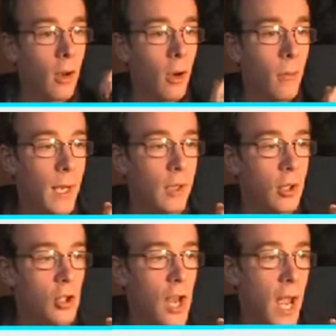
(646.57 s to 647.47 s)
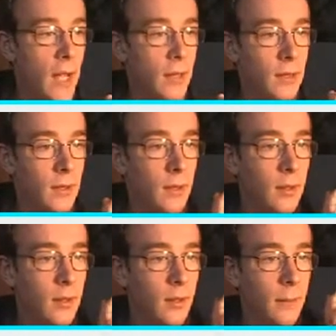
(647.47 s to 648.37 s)
Oh my god, yes.
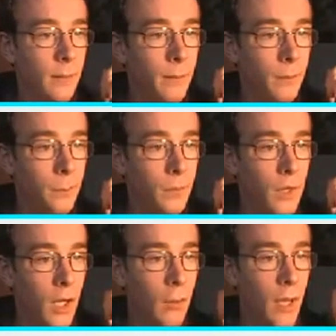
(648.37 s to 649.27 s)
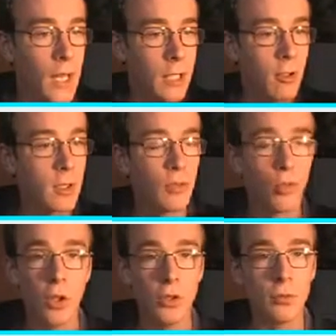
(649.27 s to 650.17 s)
And my accuracy's
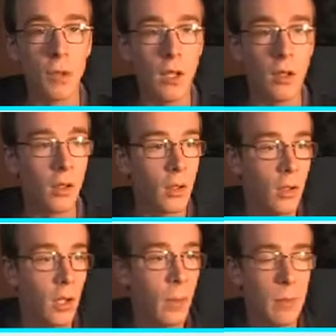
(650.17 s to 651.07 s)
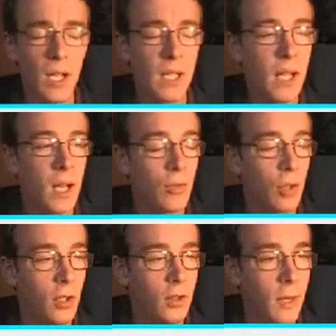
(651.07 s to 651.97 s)
rose as well. I mean, my attack's
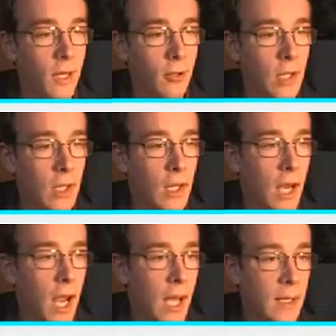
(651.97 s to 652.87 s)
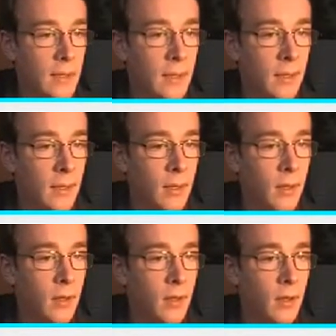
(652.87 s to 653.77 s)
rose, not my accuracy. Yes!
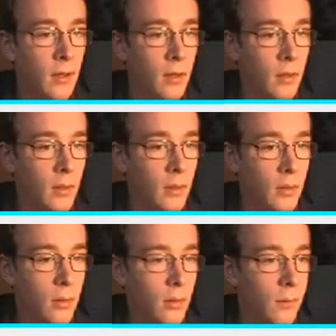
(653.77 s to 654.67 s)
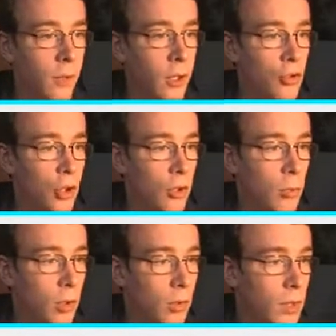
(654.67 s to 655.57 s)
300, come
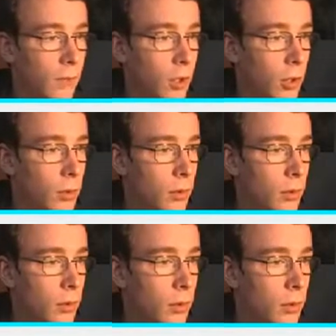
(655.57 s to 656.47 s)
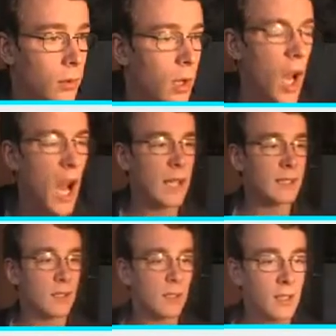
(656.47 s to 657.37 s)
on, level up. Ah,
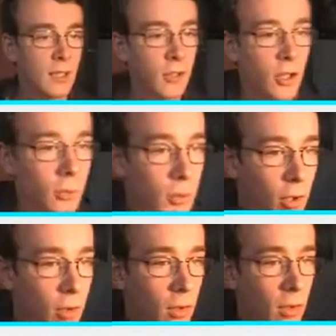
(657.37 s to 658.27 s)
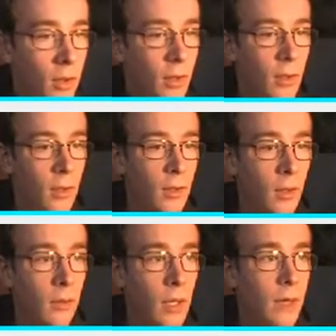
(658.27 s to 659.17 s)
so close to leveling up, come on.
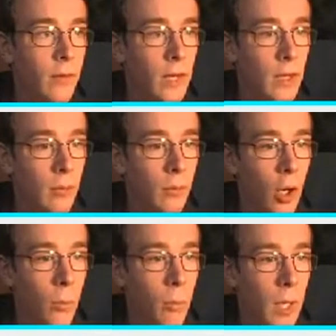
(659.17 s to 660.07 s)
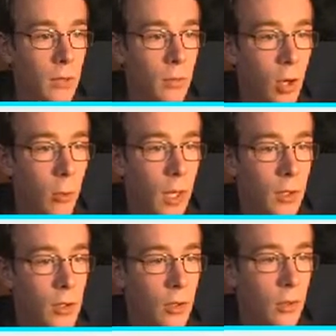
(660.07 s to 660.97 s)
Right, defeated him. We've got a badge, we've got a badge